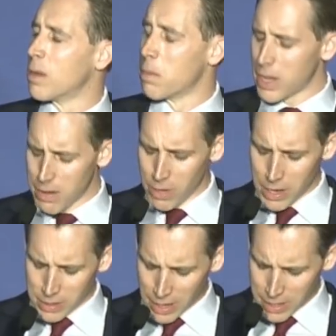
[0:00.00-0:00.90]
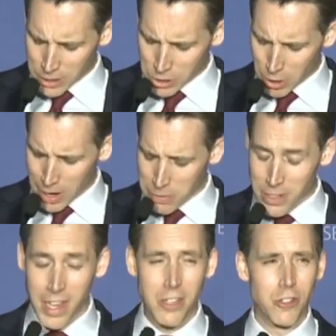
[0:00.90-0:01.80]
But even as I describe the
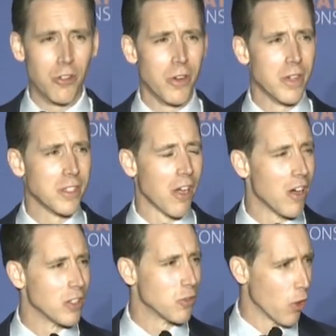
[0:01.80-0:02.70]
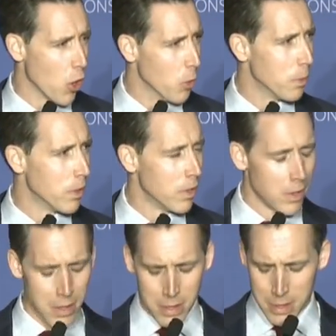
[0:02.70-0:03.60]
danger, there is cause for hope.
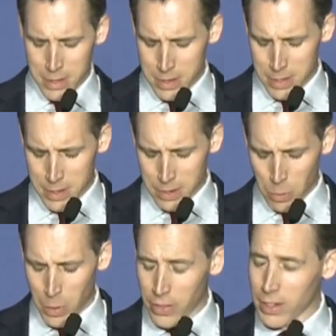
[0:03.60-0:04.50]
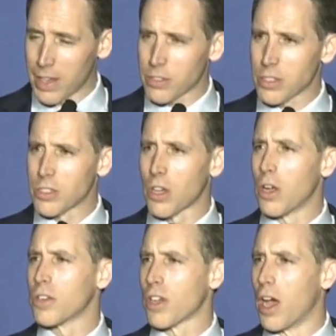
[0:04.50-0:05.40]
For while the left's
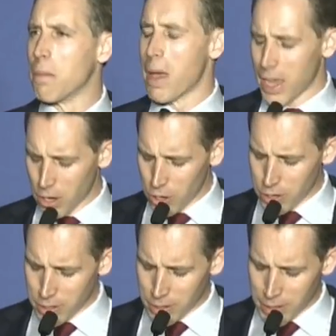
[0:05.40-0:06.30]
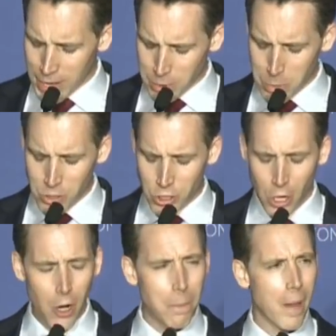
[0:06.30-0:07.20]
assault on manhood has been
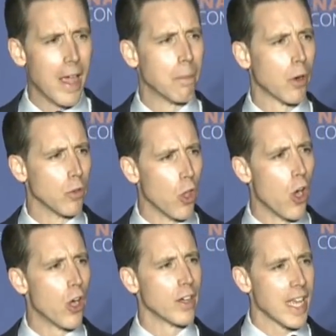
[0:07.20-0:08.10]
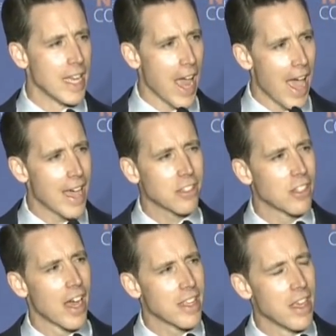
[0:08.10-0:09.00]
sharp and prolonged, it has
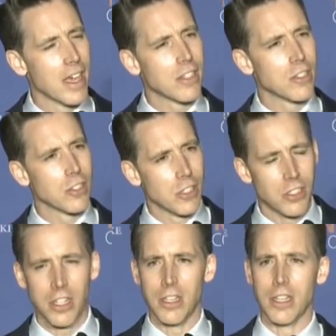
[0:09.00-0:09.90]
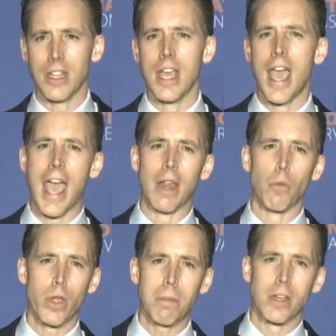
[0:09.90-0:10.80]
not yet succeeded. And
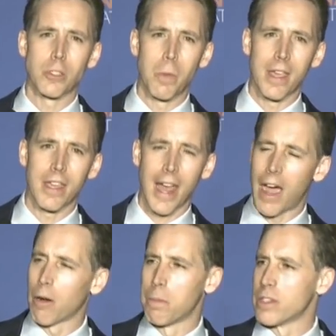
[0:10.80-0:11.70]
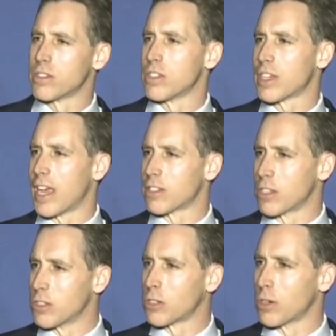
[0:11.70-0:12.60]
we must make it our business as
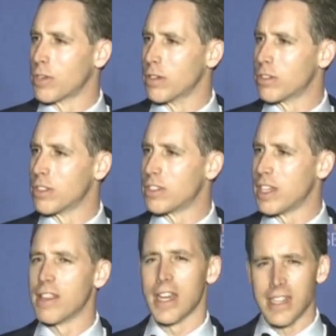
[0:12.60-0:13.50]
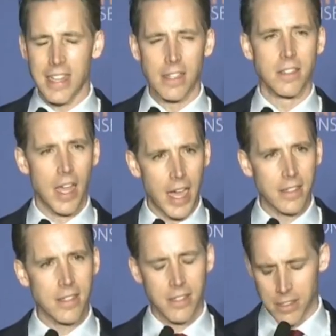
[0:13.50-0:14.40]
conservatives to see that it does
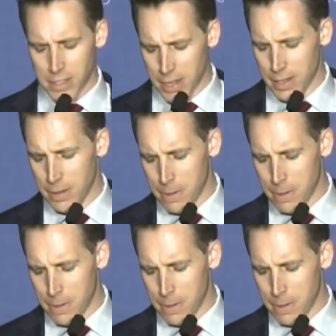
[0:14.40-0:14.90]
not succeed.